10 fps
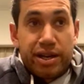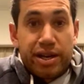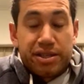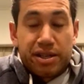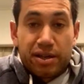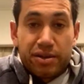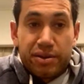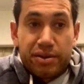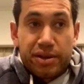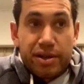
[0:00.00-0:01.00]
against England
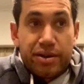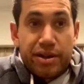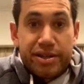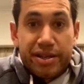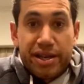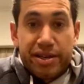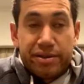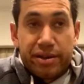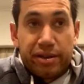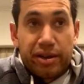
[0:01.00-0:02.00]
at
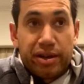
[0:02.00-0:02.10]
Dunedin. I think